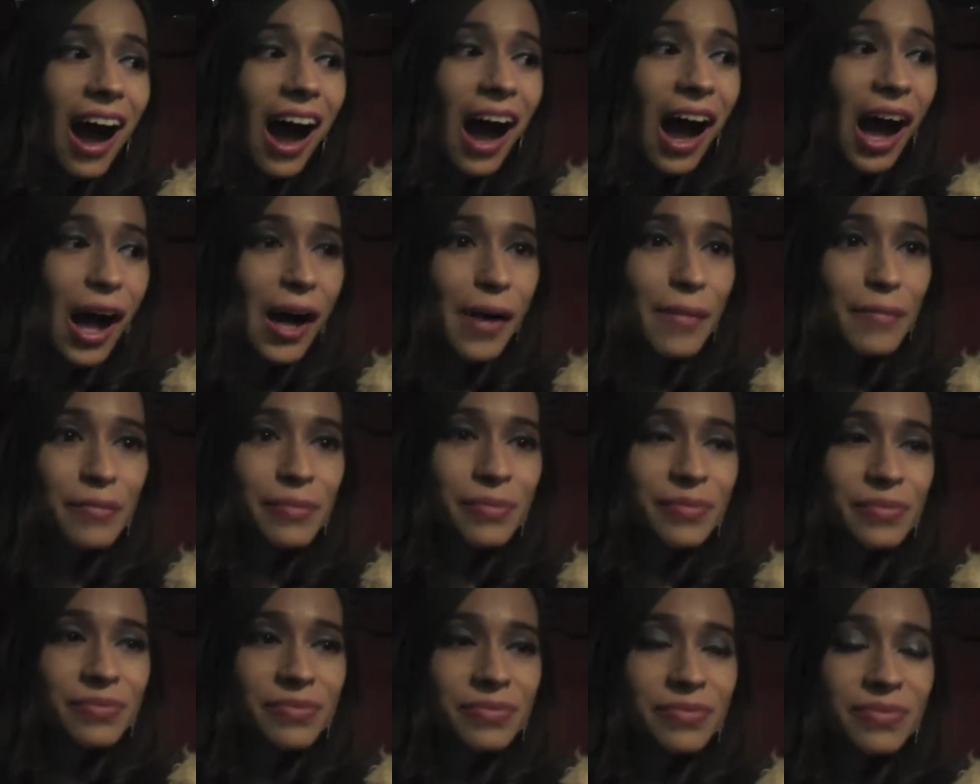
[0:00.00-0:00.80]
um,
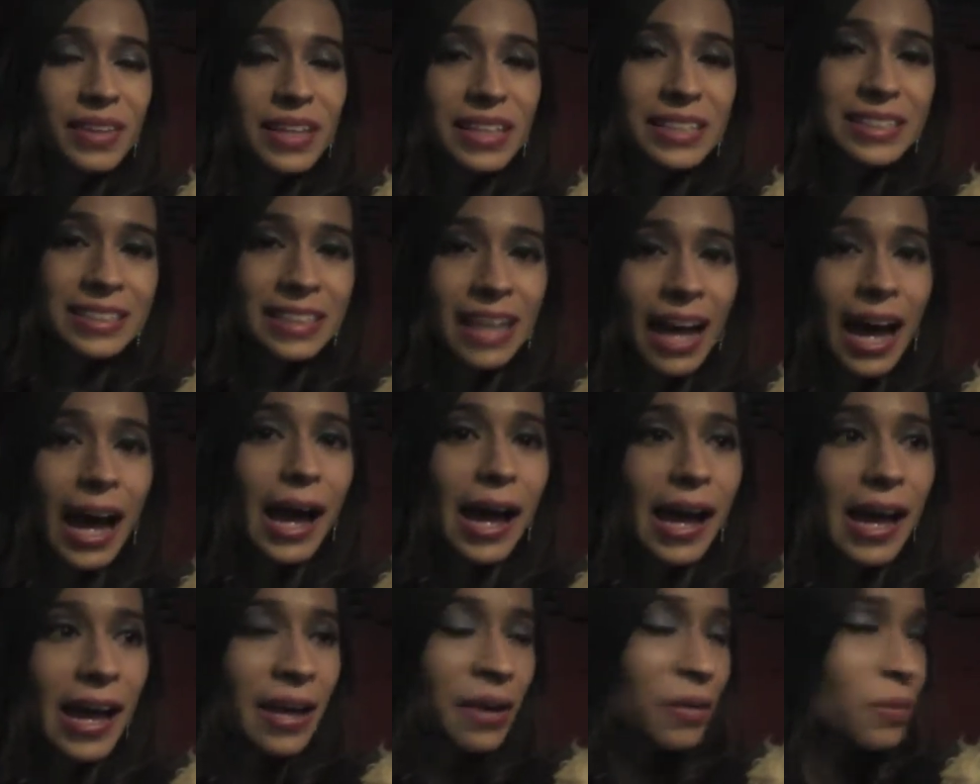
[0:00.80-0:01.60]
this
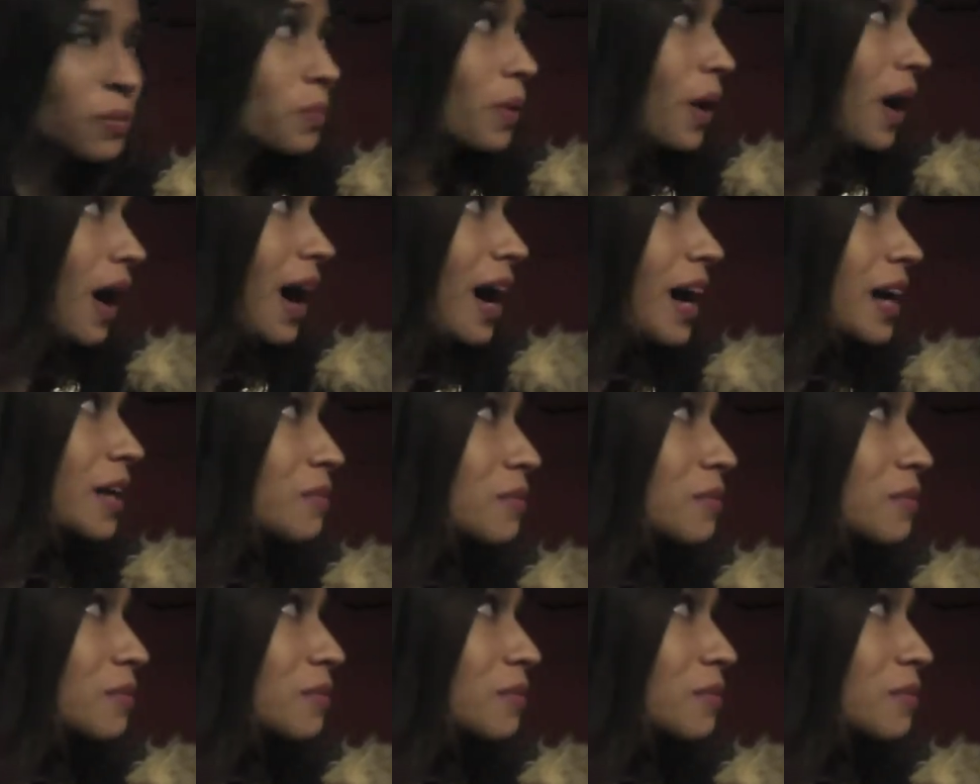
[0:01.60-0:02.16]
guy behind